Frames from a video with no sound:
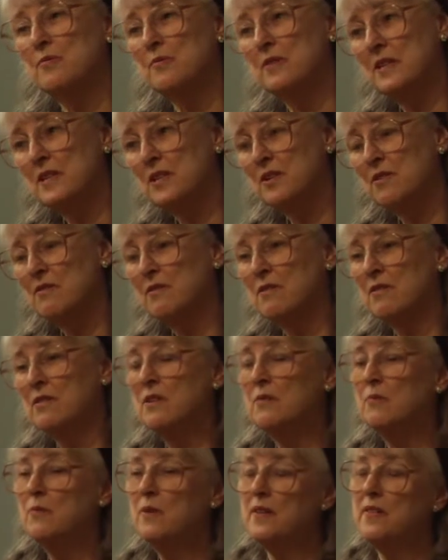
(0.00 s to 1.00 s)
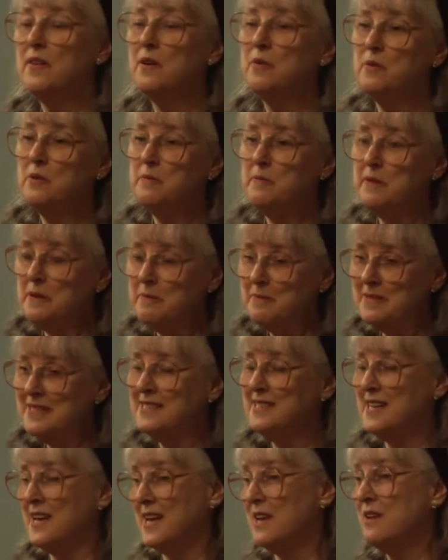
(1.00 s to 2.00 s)
return when there would be a
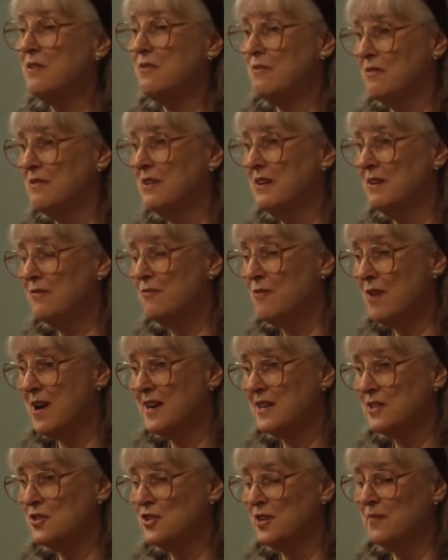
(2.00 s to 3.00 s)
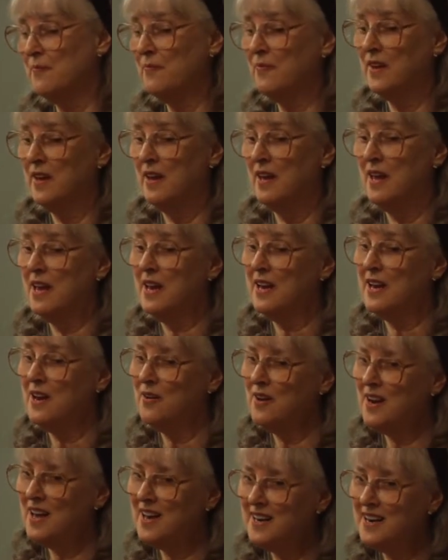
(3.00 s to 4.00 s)
mistake or an infraction. Now,
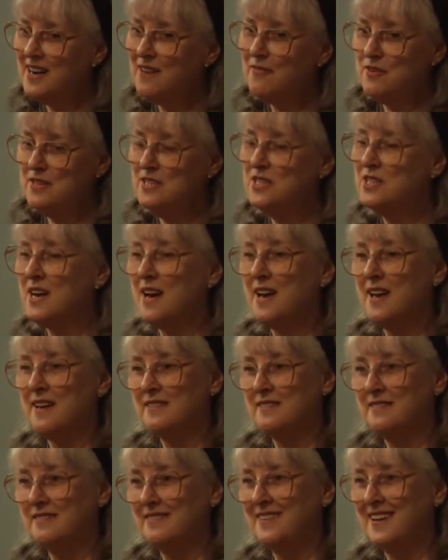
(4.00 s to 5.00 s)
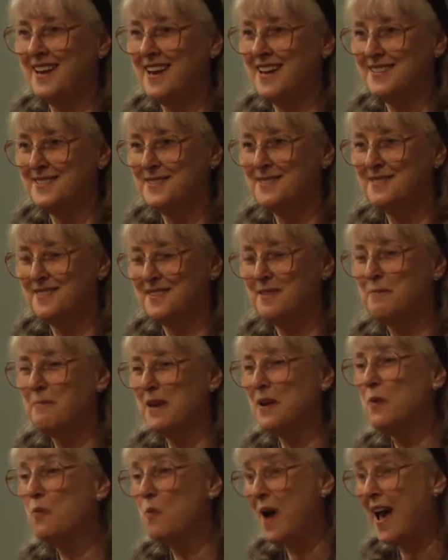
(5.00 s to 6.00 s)
not every child has the
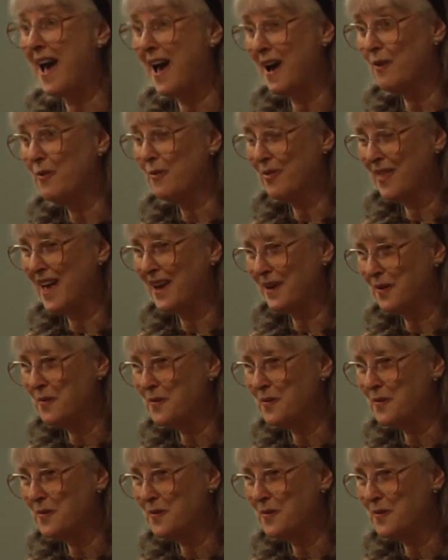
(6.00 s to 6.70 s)
big wow that